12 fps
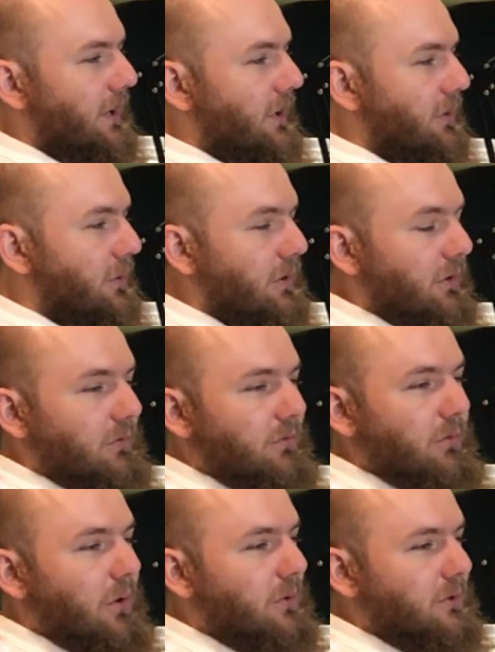looking
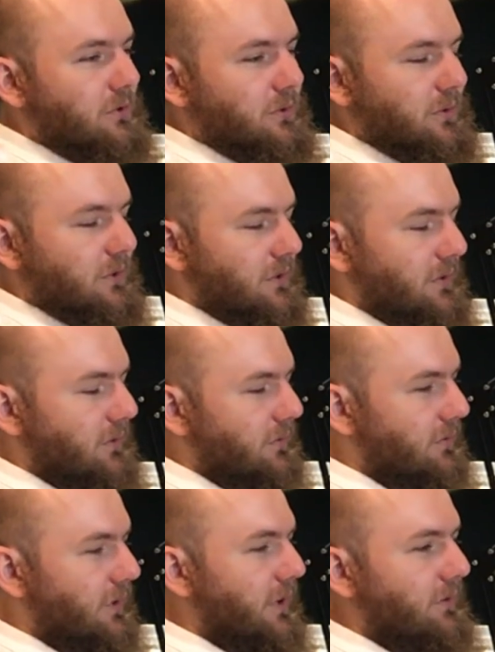forward to it,
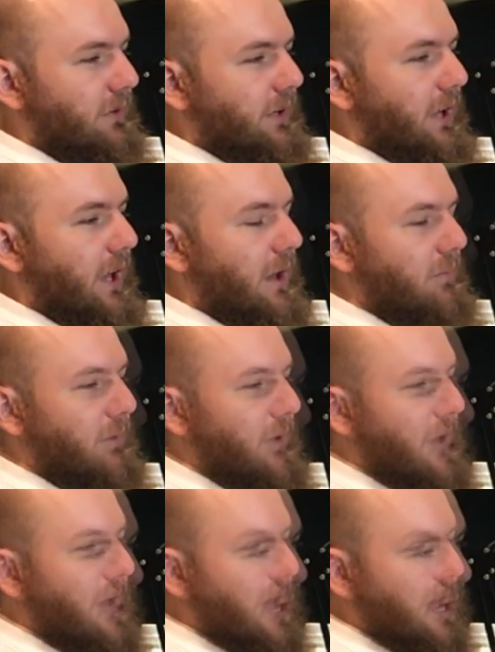very
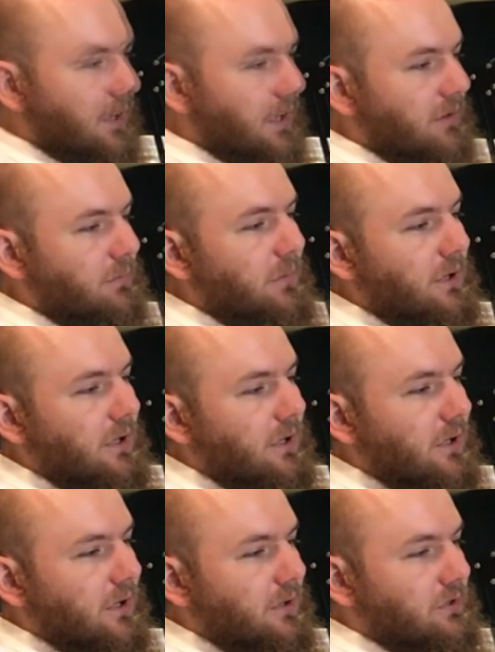happy. And let
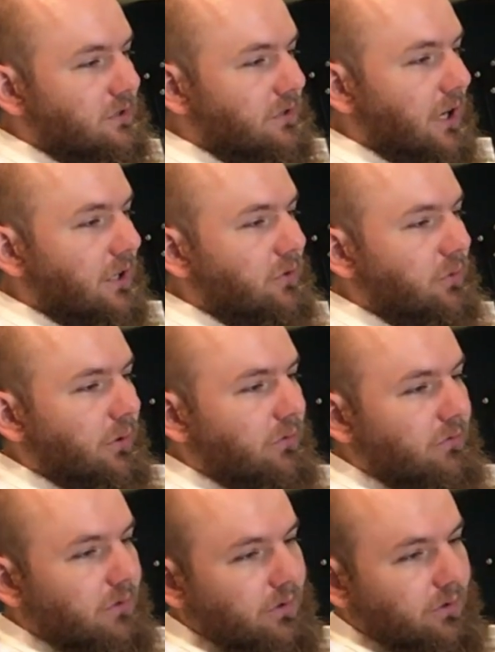me start to
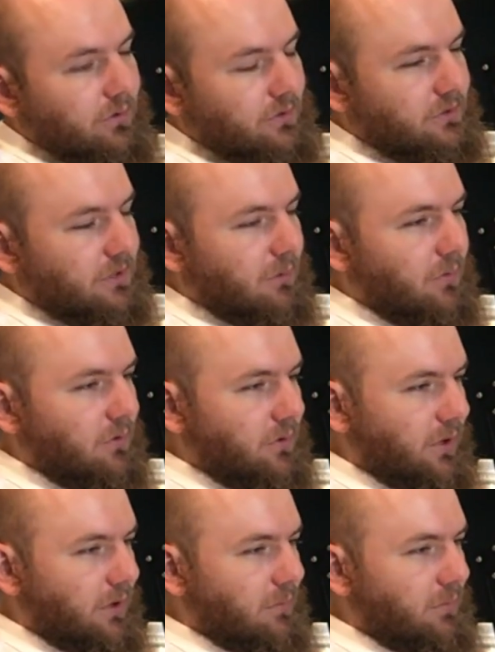reveal some of
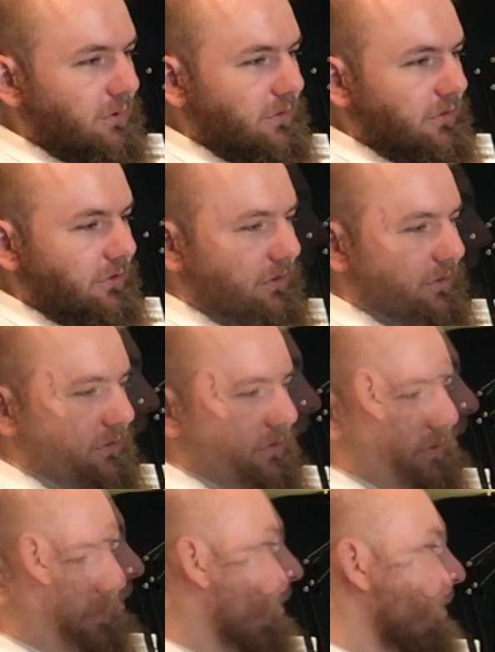the
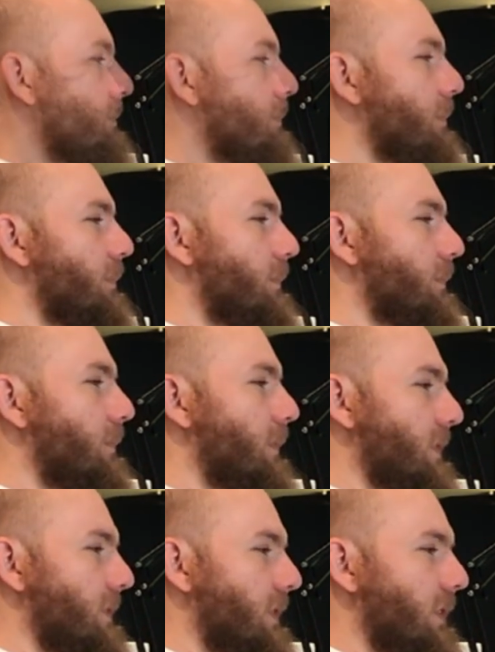compositions. This
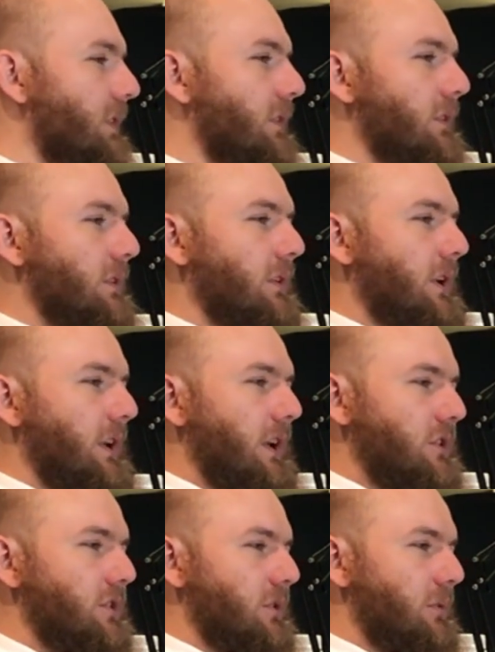particular
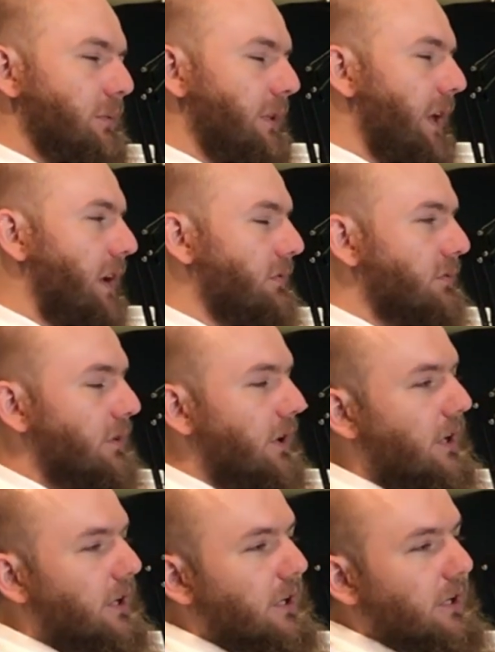collection will have
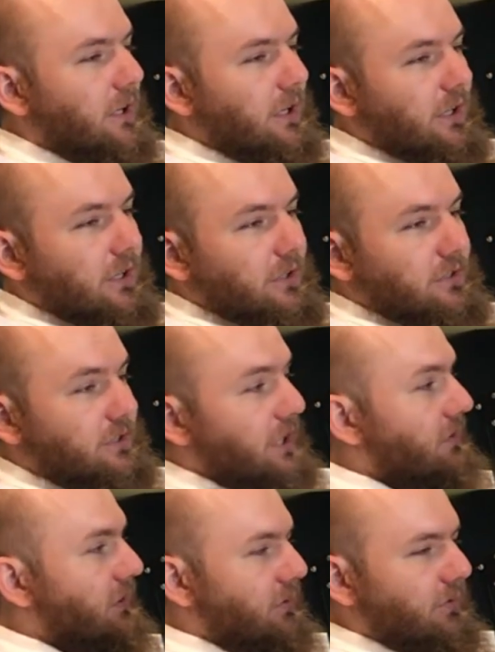
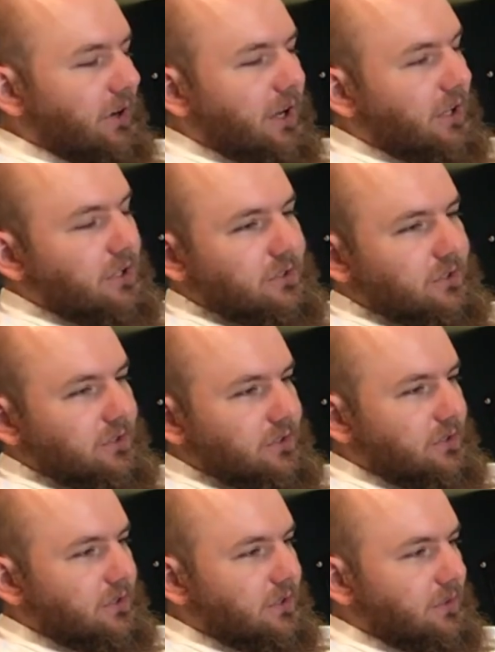7
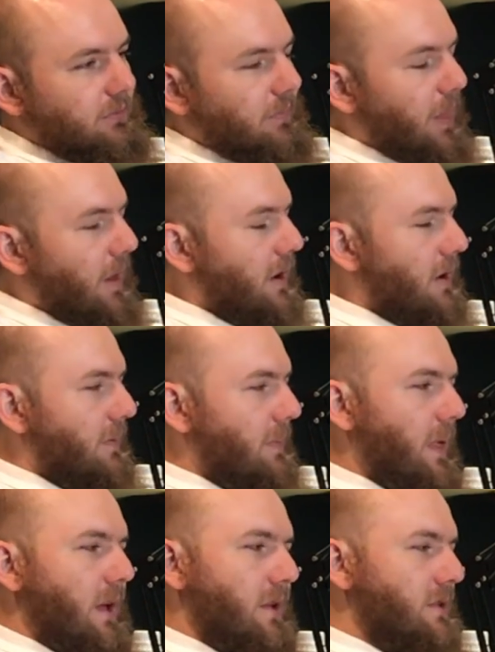fragrances.
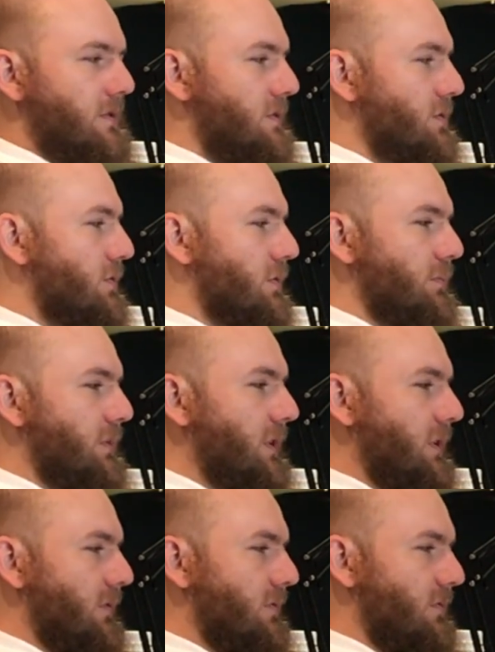It took
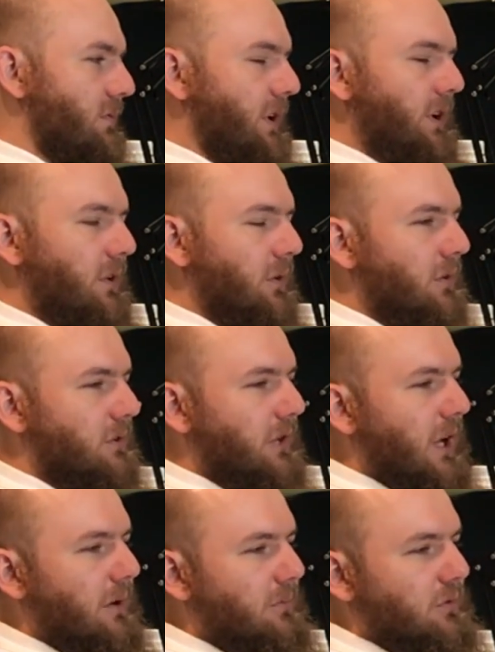me a very long
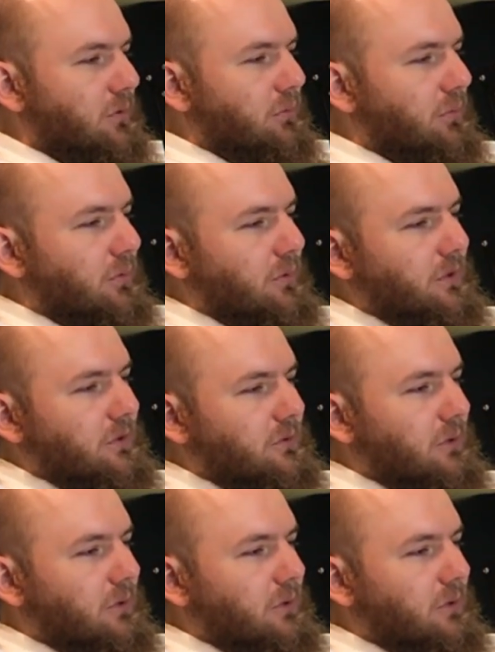time to pull this